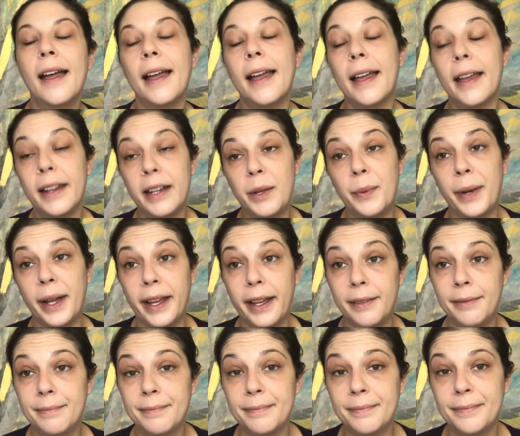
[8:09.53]
Anyway,
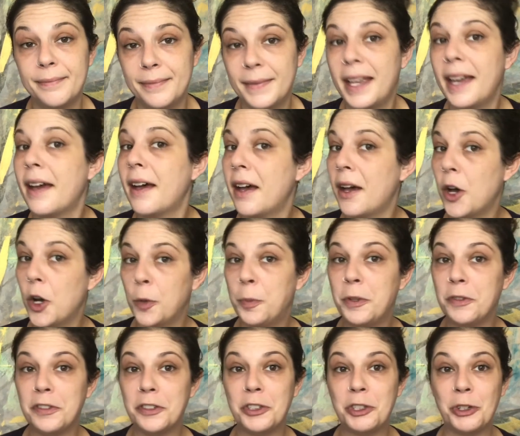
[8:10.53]
hope you've
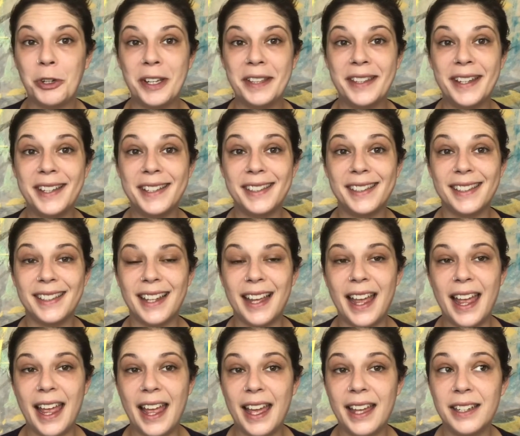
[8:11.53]
enjoyed this,
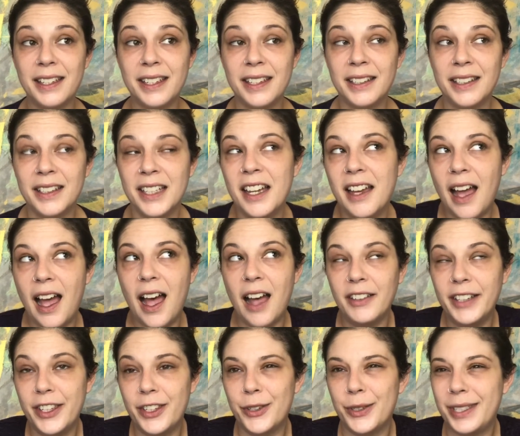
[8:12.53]
and I'll
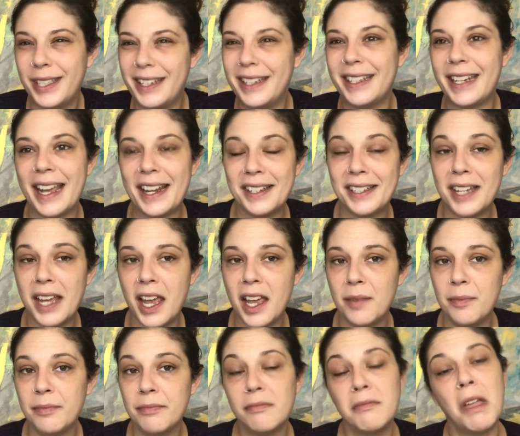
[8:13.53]
either see you next
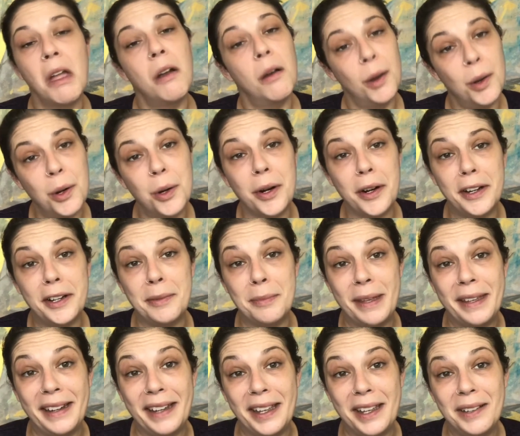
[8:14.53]
time or in a
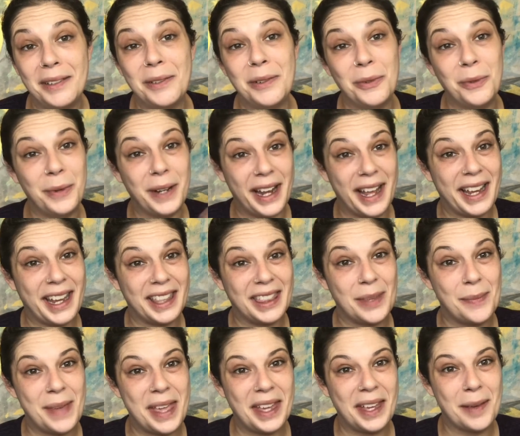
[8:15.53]
minute when I get the
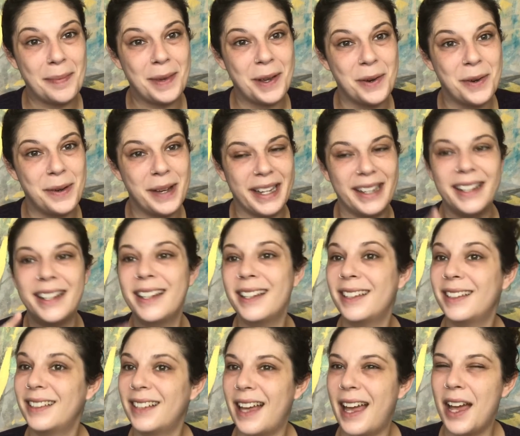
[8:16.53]
makeup going.
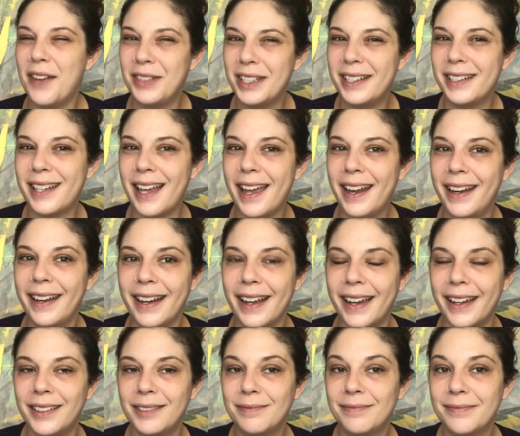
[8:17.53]
Haven't decided yet.